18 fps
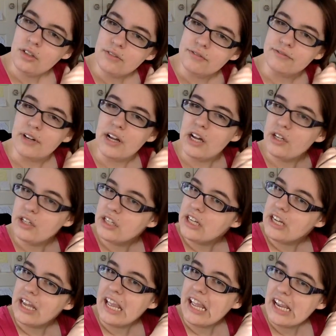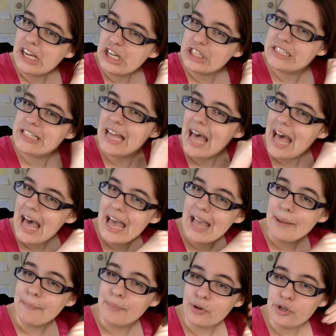Found a hair
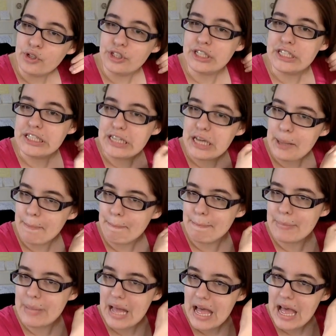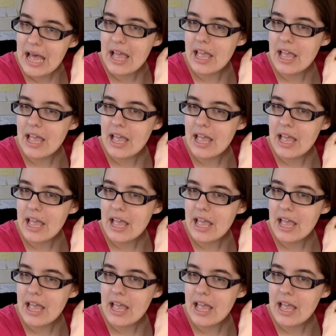tie, putting up my